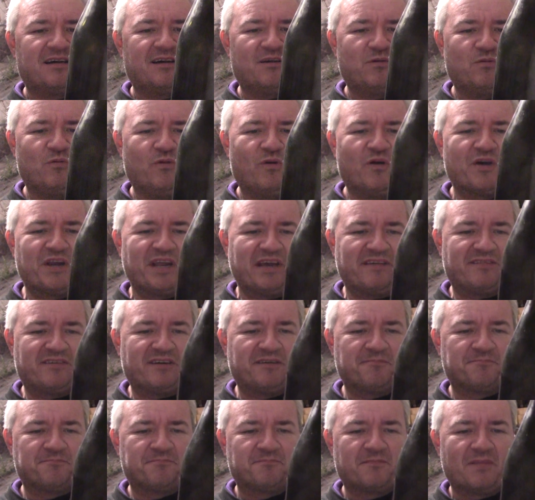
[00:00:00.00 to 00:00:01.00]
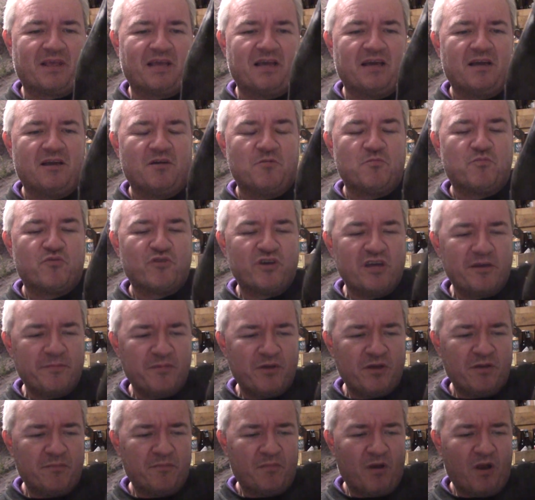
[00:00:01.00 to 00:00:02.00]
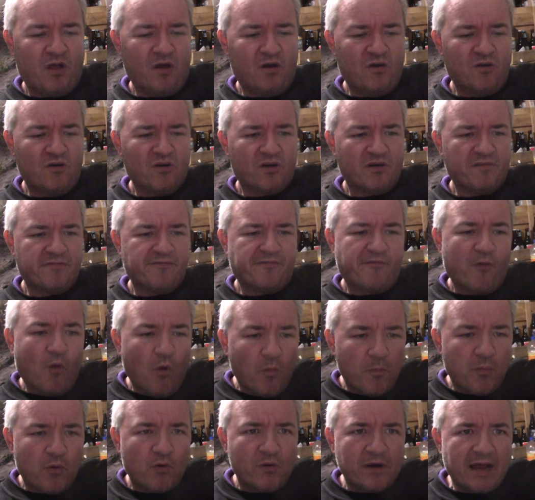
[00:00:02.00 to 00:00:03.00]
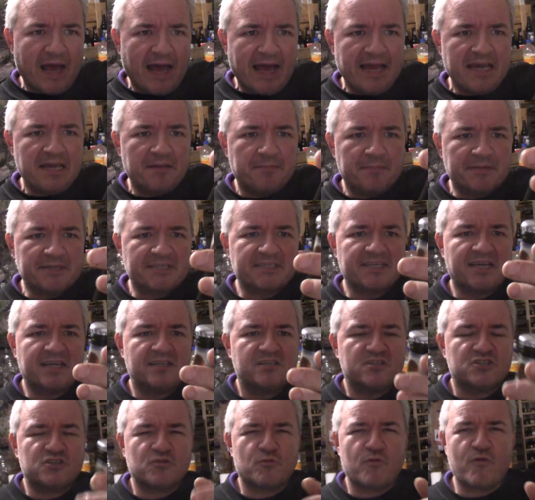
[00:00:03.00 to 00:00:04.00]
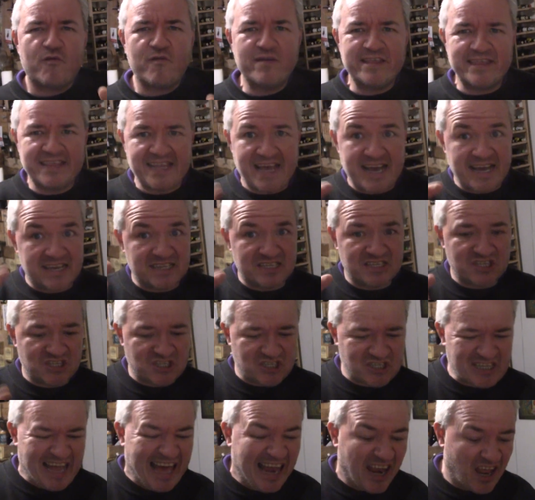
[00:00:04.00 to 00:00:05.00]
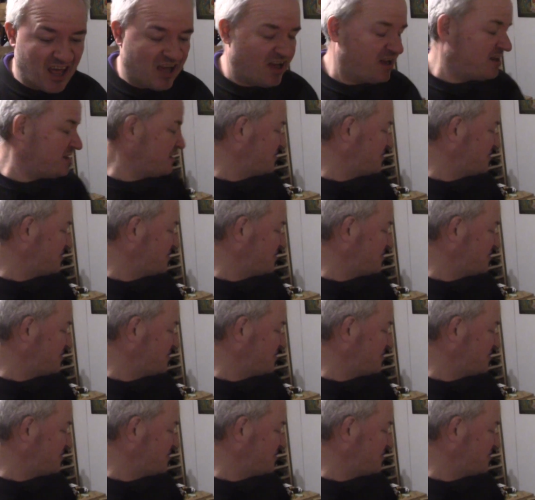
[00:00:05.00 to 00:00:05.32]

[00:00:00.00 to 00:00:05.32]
Whatever. Premium lager, 4.8%, so we're in that stellar